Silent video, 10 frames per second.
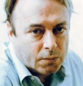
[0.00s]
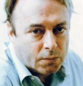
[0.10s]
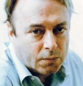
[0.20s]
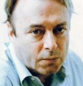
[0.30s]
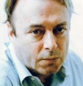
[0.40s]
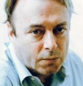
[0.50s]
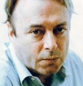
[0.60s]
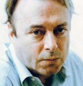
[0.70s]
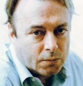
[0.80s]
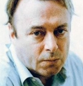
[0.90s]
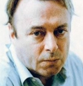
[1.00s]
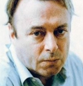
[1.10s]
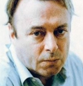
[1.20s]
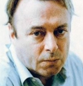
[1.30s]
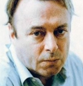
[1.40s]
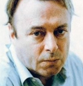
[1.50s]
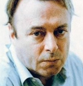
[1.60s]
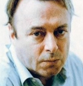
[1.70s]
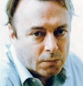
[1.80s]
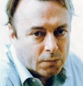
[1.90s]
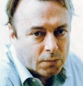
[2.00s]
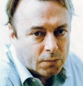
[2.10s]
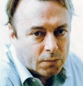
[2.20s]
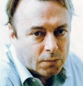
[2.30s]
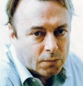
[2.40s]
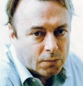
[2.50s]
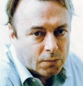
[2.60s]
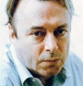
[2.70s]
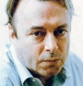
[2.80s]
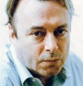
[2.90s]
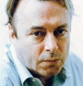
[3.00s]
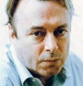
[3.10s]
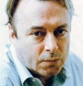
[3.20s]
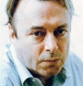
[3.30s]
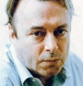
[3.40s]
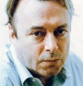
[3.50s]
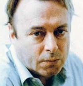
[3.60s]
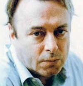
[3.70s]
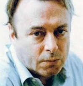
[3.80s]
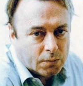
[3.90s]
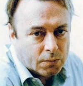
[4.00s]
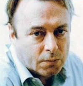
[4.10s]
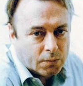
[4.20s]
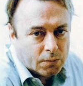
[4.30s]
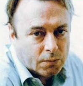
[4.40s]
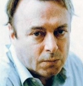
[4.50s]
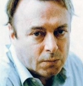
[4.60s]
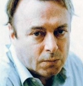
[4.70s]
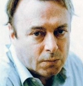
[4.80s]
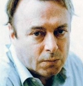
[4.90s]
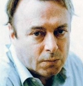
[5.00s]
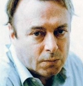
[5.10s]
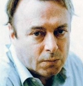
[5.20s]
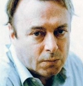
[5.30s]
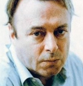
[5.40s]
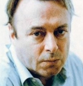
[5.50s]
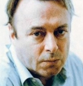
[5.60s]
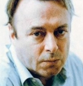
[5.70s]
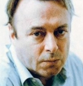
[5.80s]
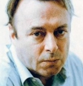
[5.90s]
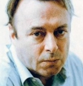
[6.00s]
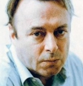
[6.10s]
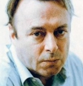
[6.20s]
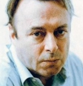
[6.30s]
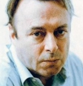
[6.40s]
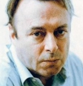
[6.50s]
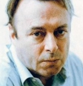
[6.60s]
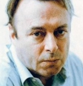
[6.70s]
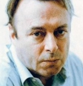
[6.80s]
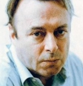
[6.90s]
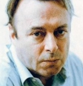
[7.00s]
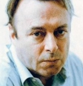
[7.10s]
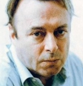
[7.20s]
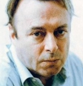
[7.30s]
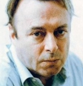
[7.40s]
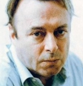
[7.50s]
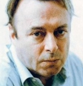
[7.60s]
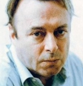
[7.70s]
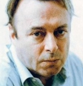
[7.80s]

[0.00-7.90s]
[no speech]